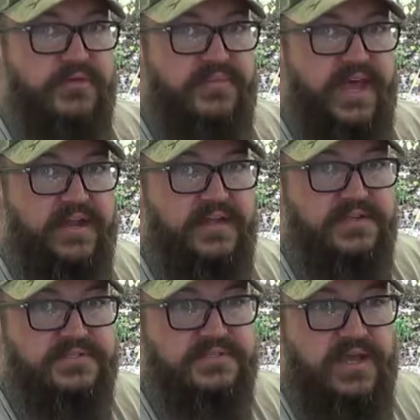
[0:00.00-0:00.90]
of that
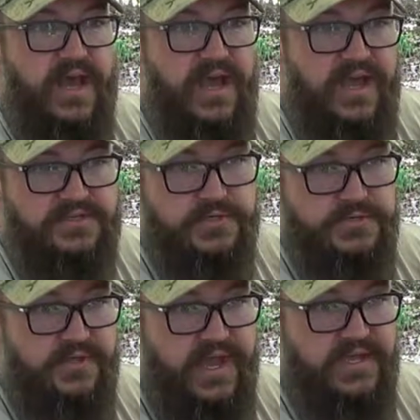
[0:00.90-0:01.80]
is, I told
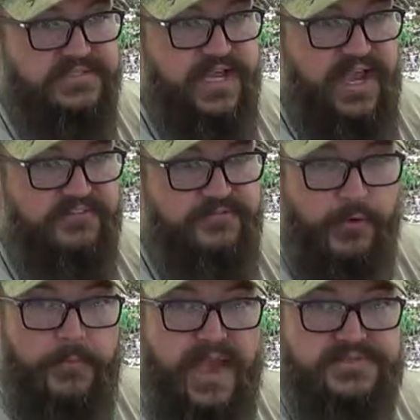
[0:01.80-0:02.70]
you guys I have
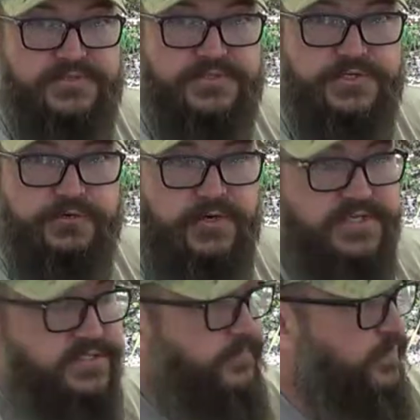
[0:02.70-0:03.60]
4 master's
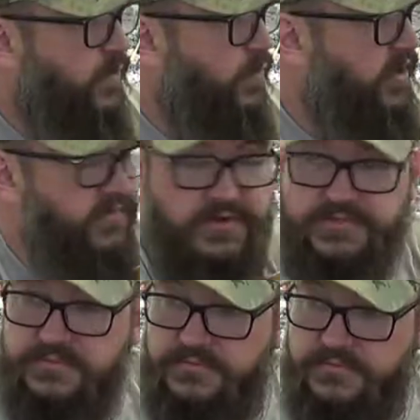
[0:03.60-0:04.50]
degrees. One of those